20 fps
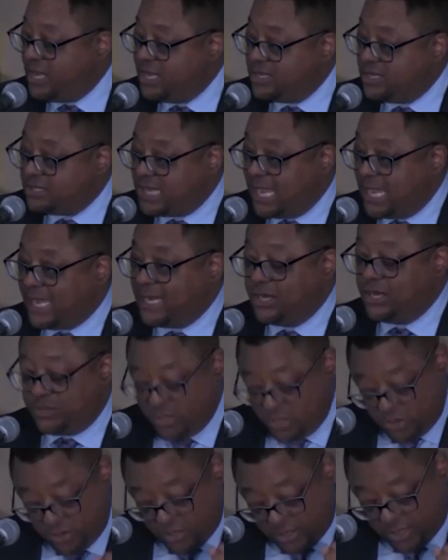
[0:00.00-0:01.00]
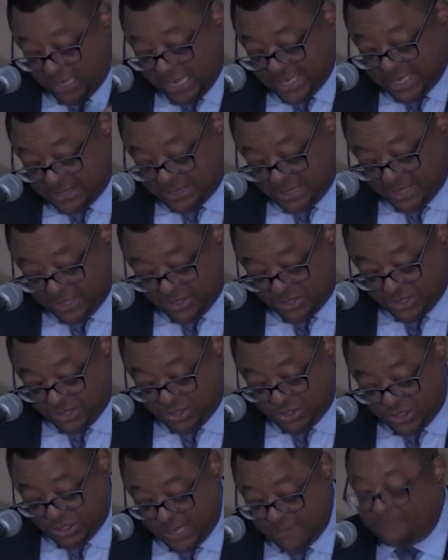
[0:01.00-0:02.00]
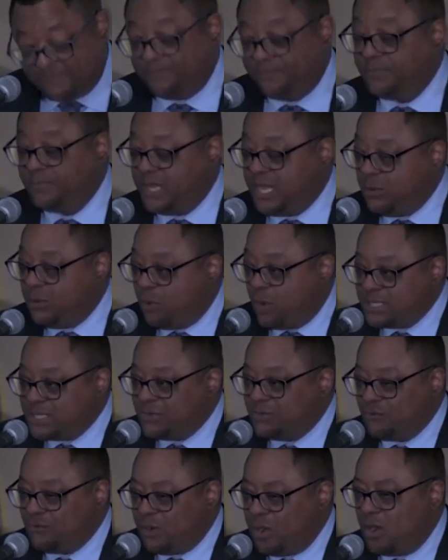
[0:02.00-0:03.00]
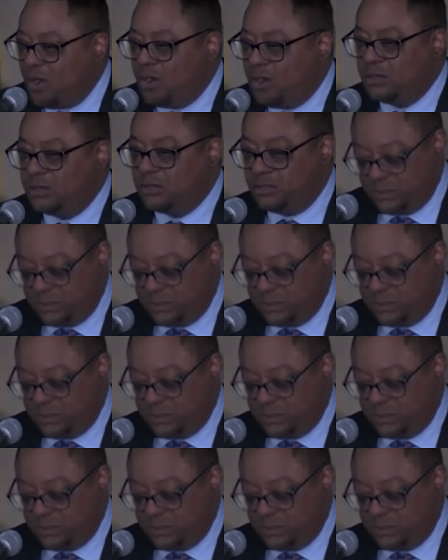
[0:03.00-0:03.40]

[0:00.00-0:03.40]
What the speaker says: second and third class citizenship. He wasn't wrong.